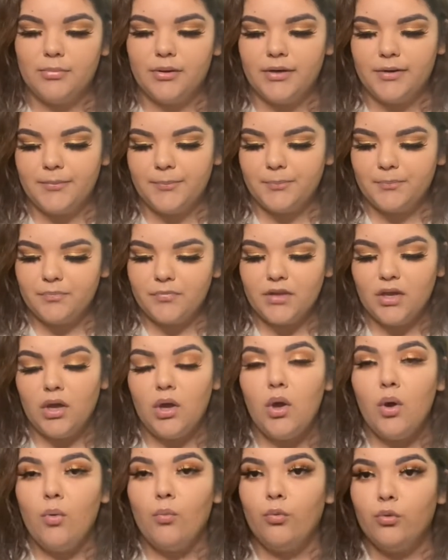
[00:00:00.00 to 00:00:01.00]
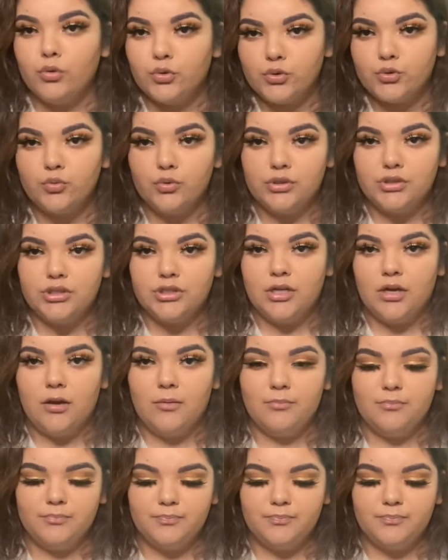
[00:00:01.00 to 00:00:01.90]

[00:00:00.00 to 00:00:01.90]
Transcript: but we'll switch it up.